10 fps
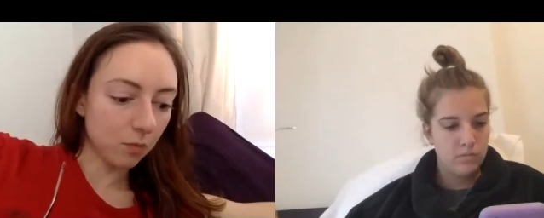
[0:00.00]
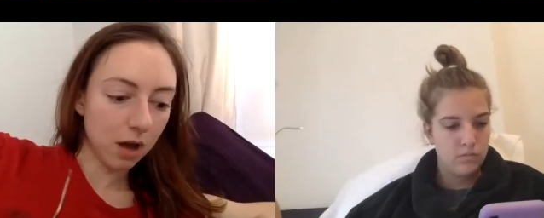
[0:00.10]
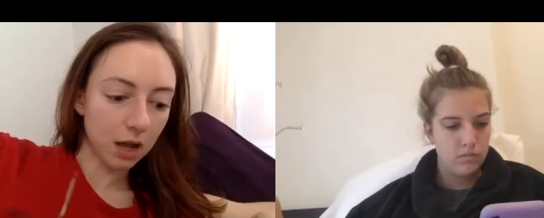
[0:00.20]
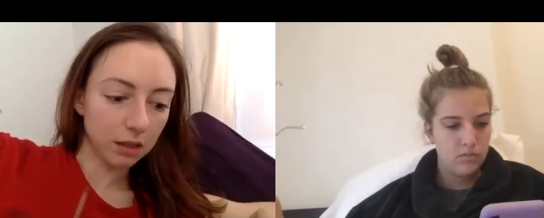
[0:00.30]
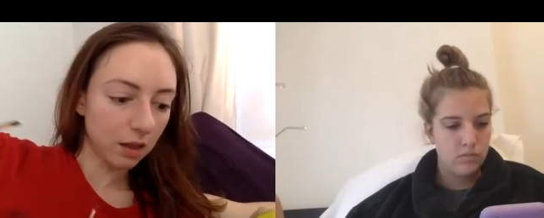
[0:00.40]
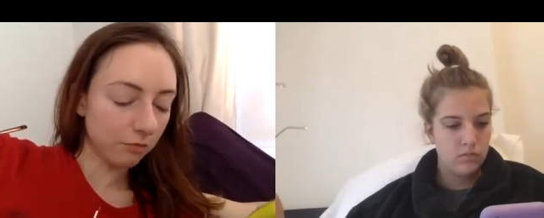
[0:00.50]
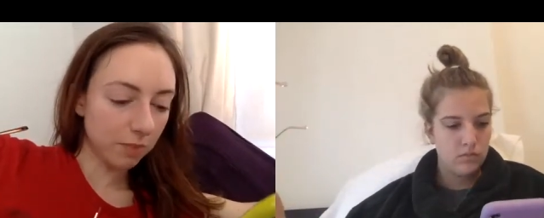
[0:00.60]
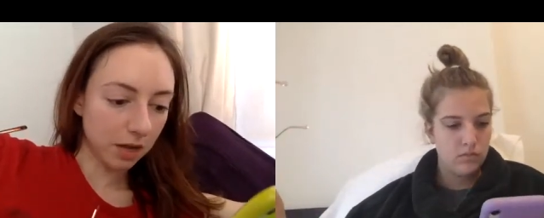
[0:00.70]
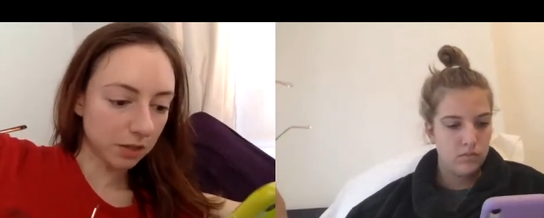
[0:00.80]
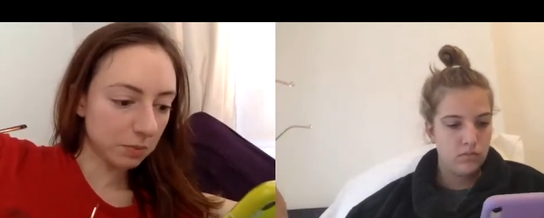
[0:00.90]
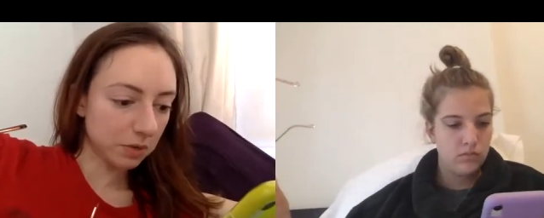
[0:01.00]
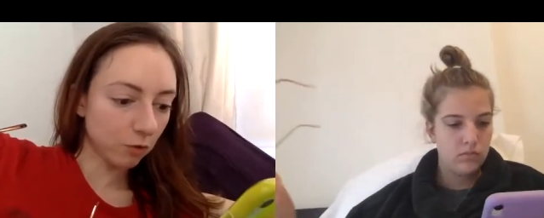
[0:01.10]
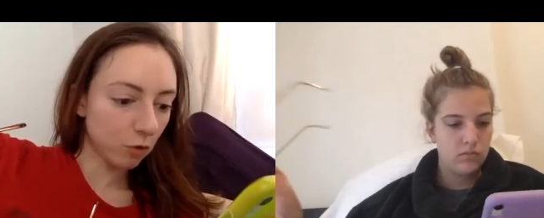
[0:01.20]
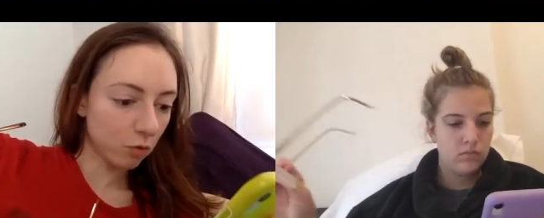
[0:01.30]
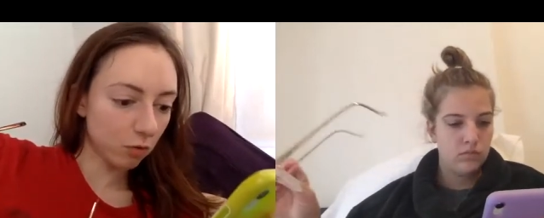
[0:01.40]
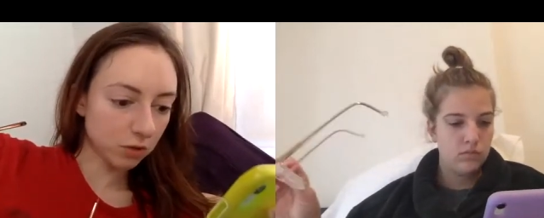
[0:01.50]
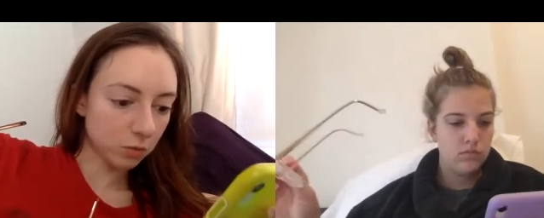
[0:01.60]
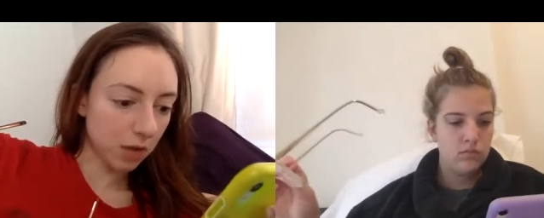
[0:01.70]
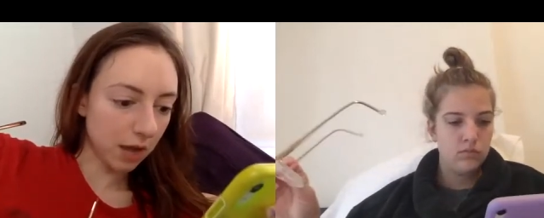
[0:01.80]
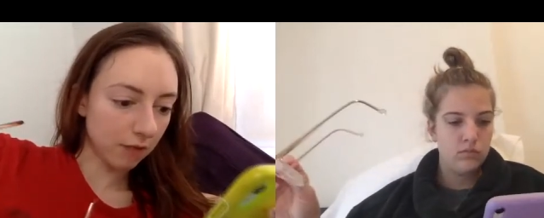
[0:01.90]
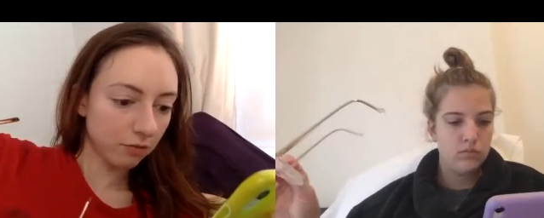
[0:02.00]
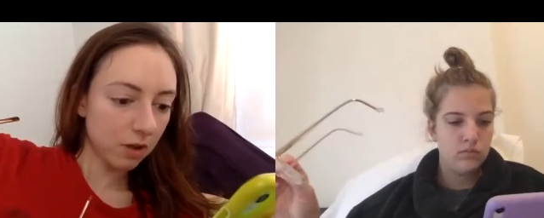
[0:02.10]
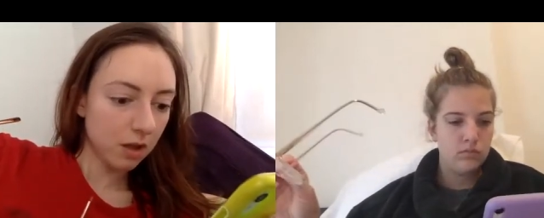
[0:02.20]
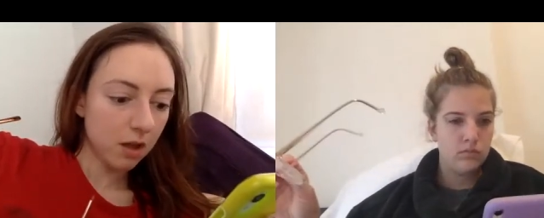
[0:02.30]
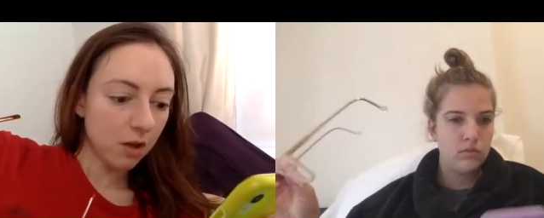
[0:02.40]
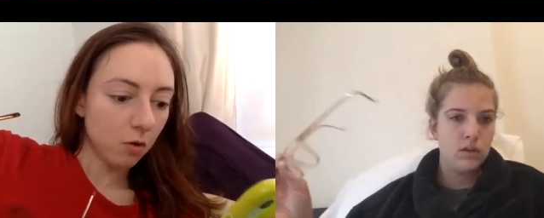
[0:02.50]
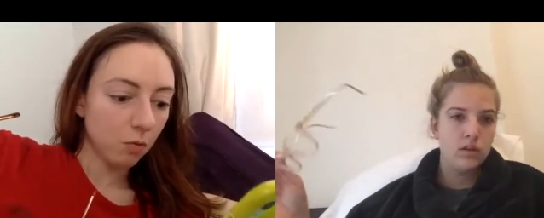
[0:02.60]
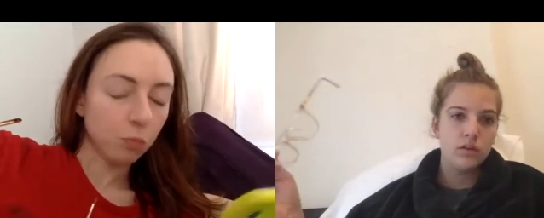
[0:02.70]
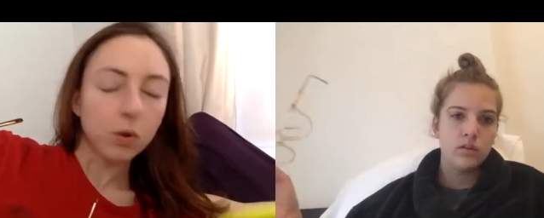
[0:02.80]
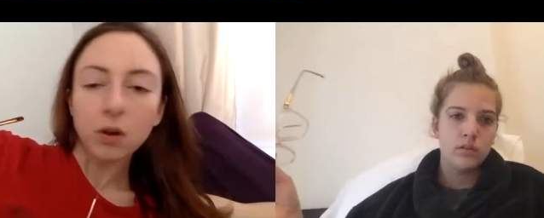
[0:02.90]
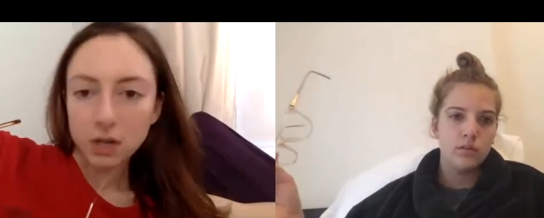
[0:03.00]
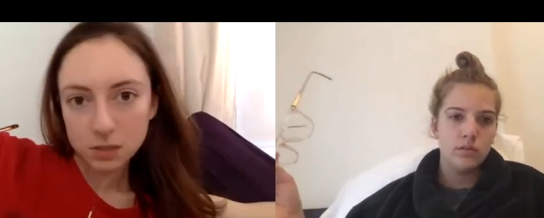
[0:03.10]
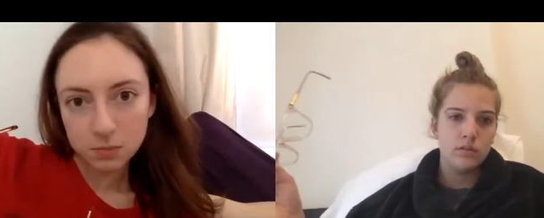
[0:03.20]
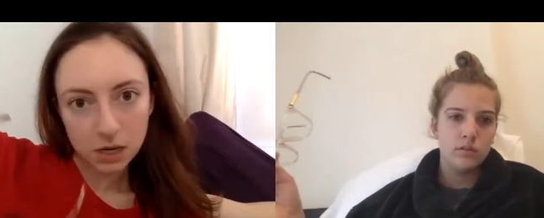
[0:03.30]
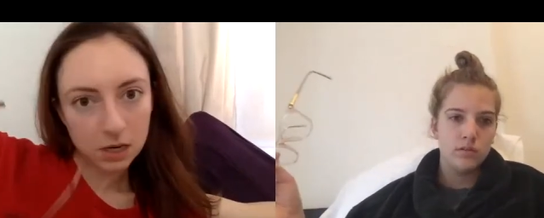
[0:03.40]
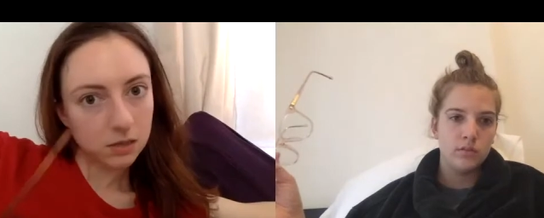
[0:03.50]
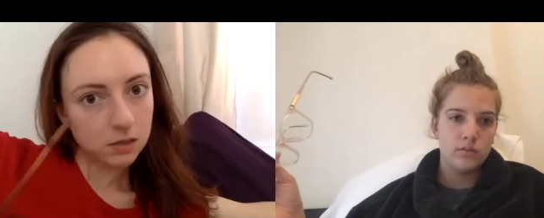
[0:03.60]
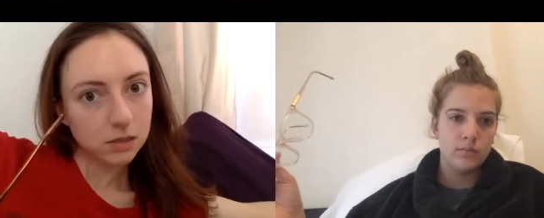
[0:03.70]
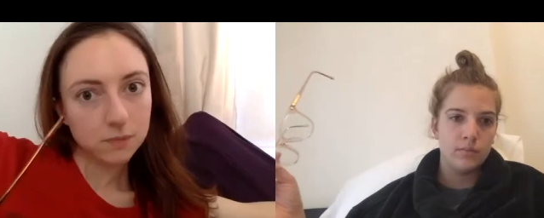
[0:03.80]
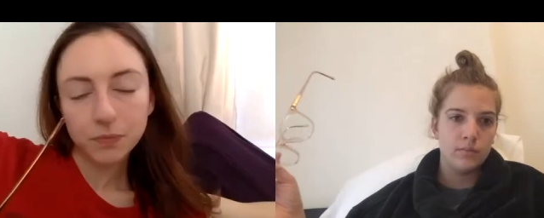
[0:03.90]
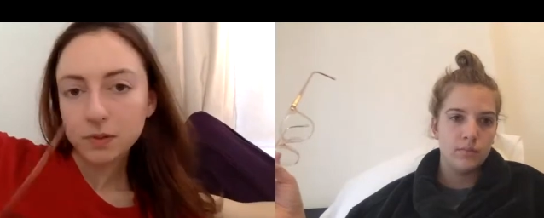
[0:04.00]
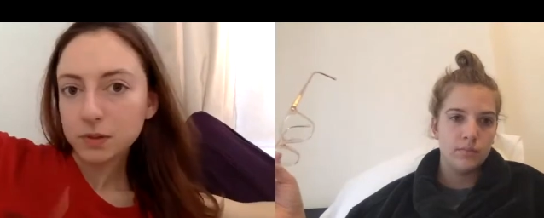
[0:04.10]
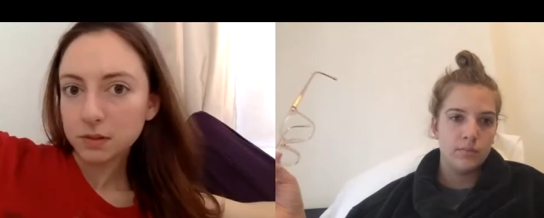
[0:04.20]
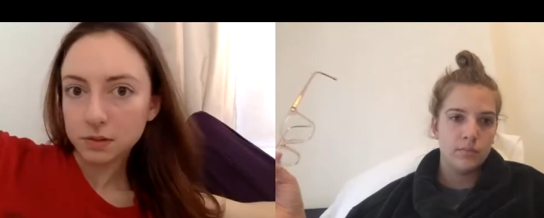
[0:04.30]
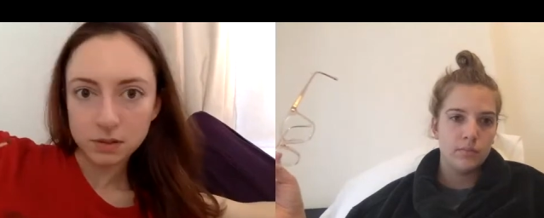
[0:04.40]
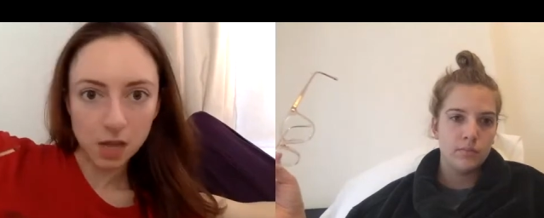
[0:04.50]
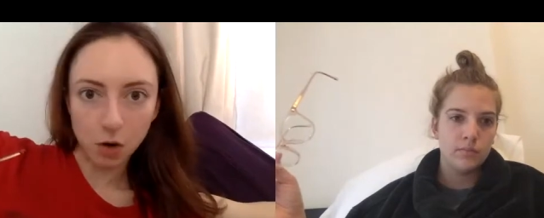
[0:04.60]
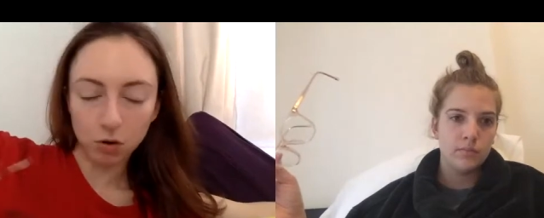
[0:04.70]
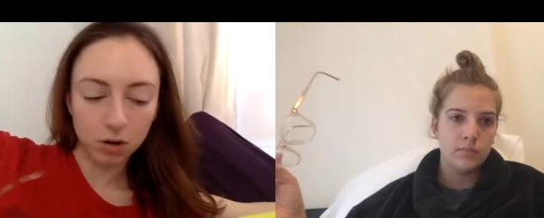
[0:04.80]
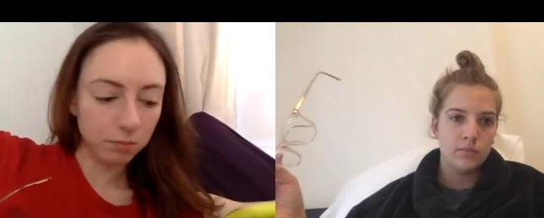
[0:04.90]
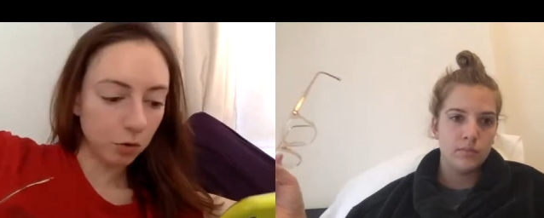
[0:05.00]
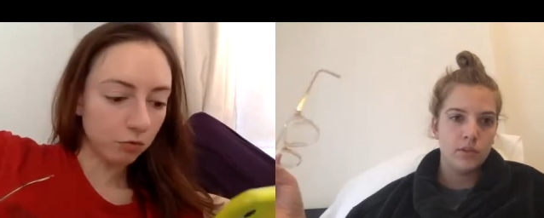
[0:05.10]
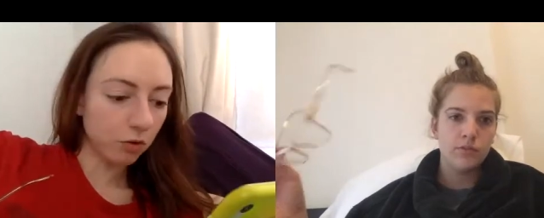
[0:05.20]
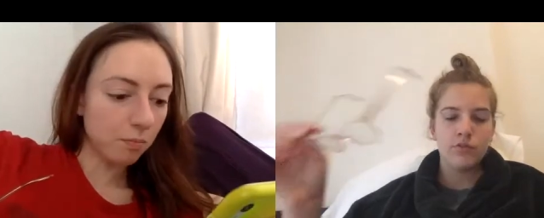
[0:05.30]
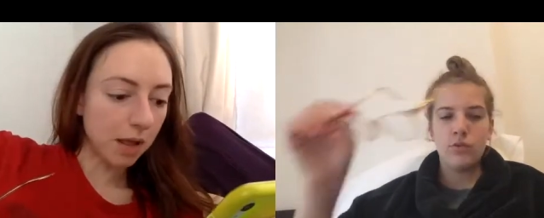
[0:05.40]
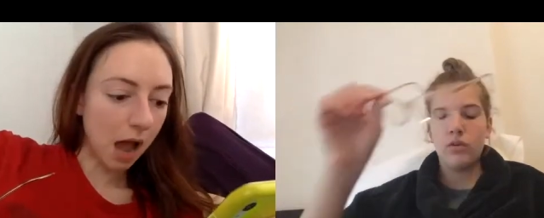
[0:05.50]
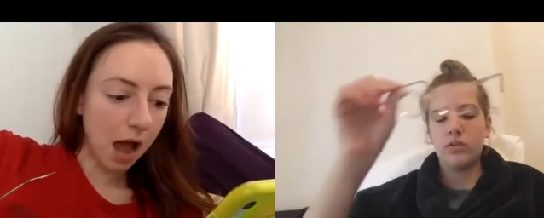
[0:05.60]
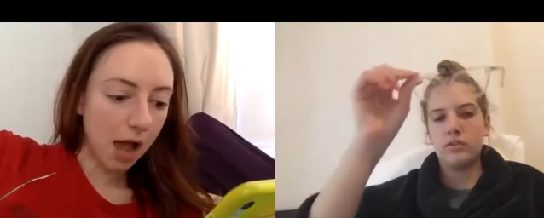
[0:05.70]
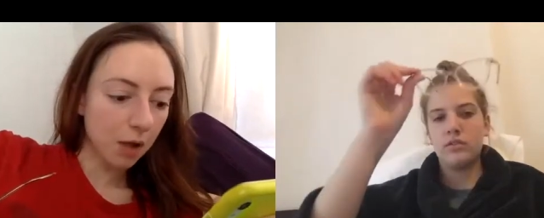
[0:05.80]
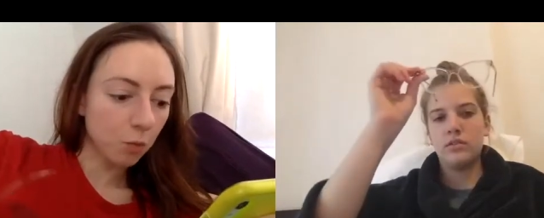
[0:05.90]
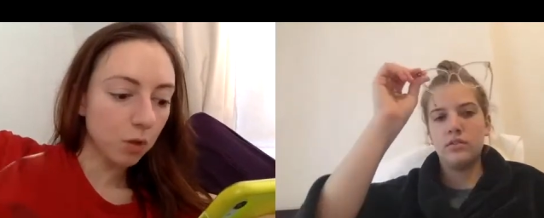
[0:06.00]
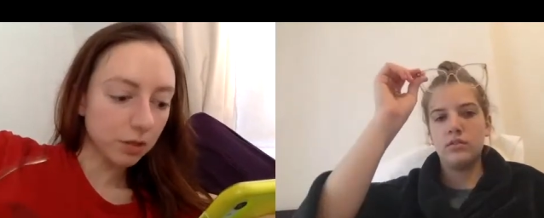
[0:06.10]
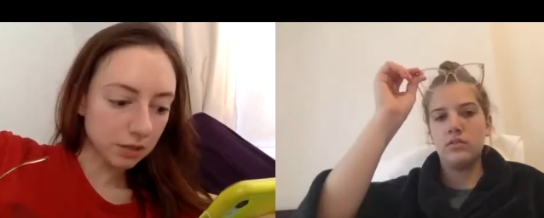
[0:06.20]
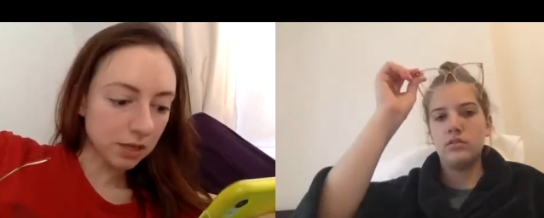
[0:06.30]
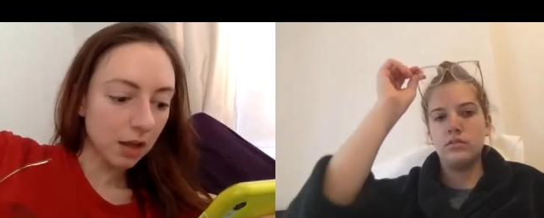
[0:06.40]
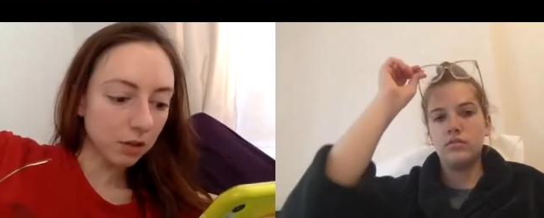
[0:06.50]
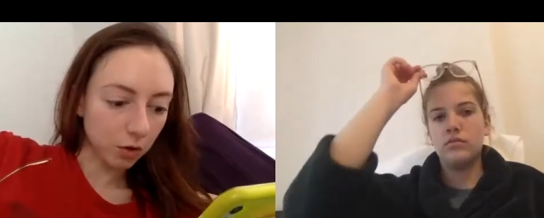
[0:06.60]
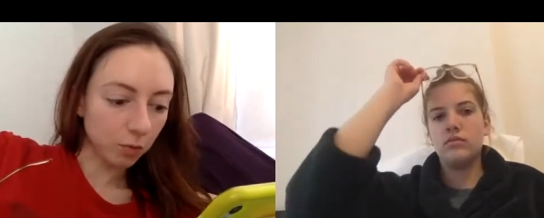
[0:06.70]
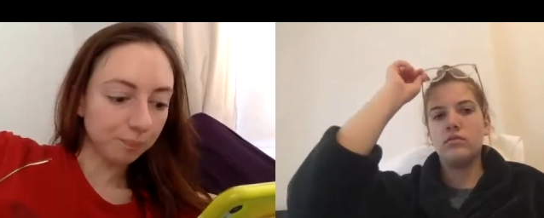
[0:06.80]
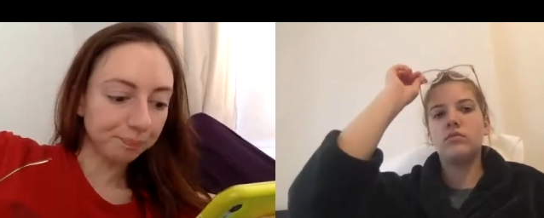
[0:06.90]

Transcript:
Speaker 1: I love my husband. Of course, we have, when we are intimate, it is sacred and beautiful. But I will tell you,